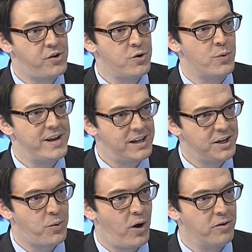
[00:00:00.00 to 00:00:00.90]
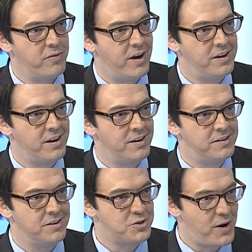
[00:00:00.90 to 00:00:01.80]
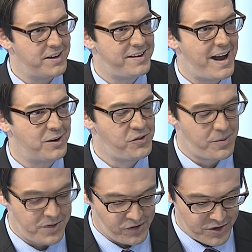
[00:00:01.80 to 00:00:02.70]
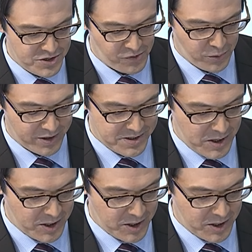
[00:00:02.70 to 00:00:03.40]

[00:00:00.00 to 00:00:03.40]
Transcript: uniquely qualified to try and tackle some of these issues we're going to talk